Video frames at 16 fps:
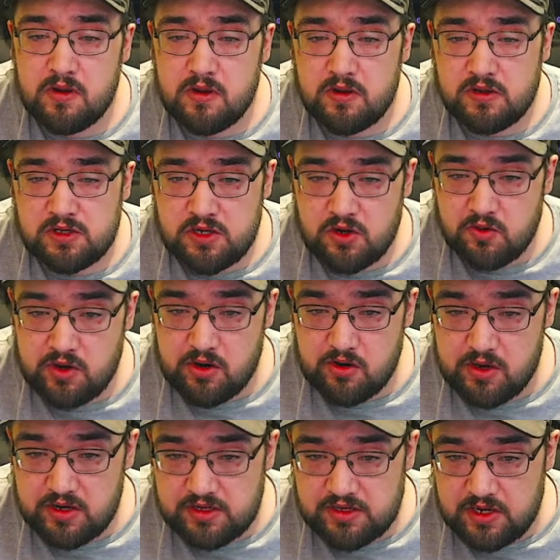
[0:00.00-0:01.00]
So here it
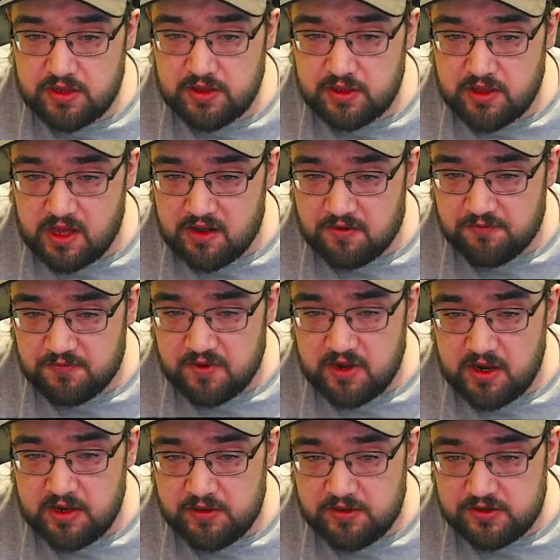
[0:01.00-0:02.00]
is on the left
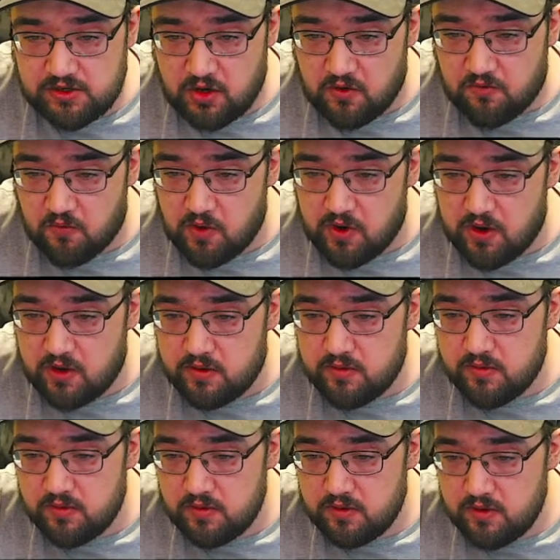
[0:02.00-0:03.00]
in the software.
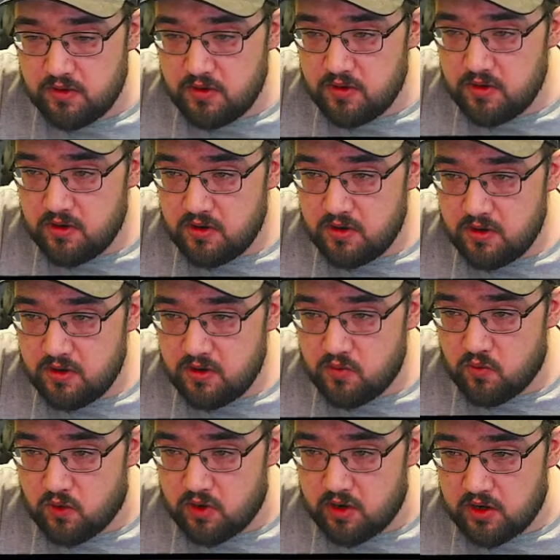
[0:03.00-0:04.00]

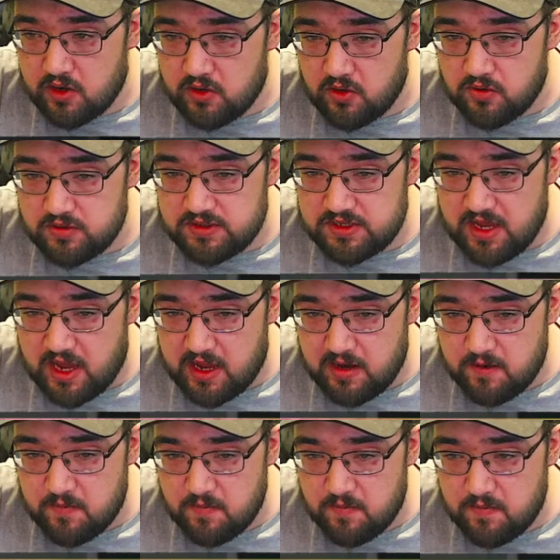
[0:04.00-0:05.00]
We're going to close that,
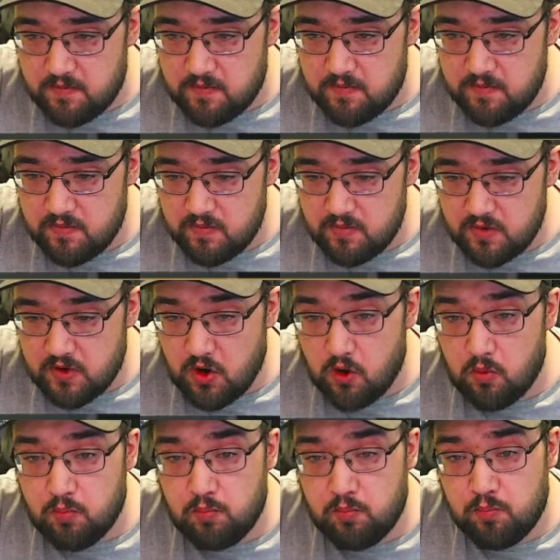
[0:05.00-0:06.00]
go
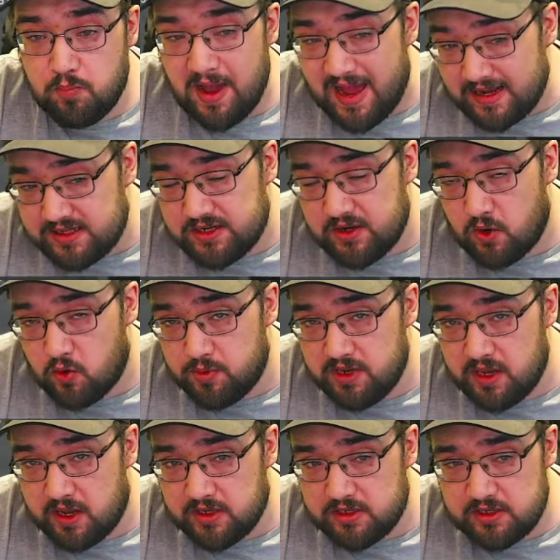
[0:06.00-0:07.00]
back to
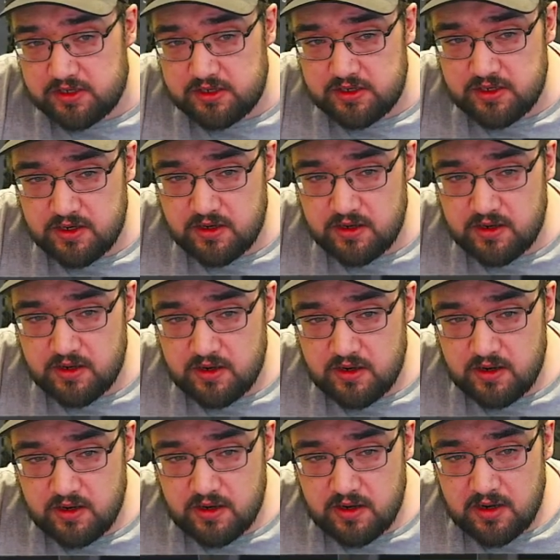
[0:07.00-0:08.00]
OBS.
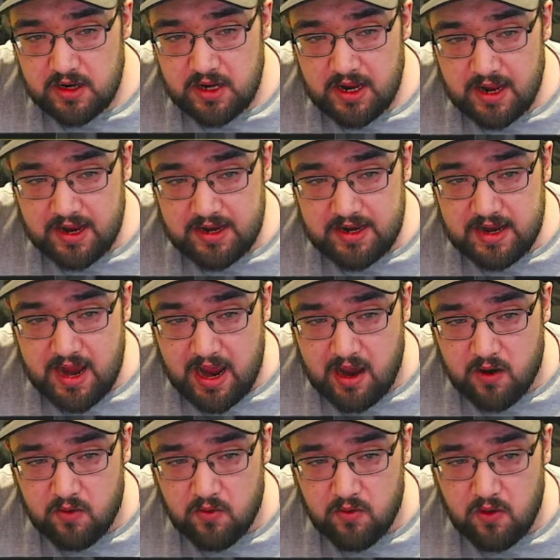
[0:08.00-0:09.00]
And
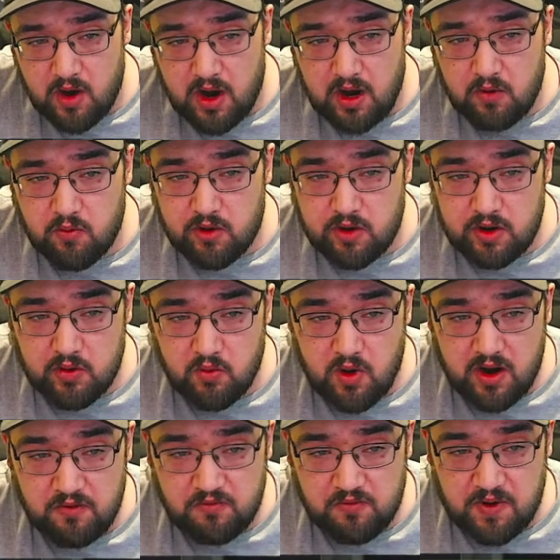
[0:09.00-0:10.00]
now we're going to
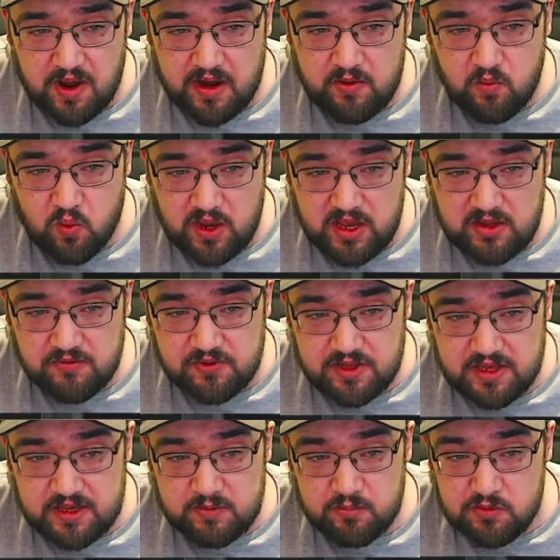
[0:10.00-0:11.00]
want to find
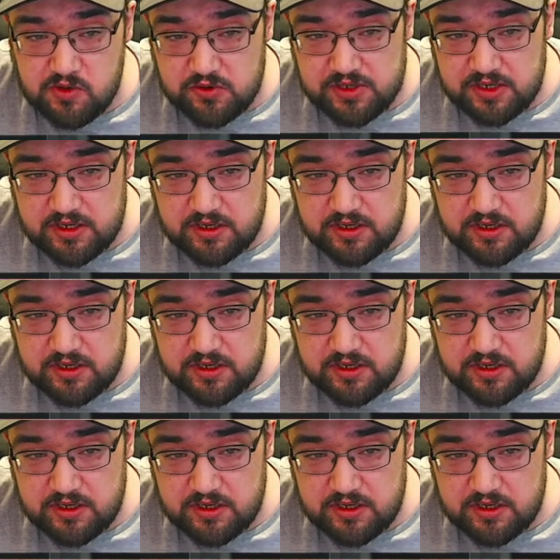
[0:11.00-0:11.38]
Wavelength music.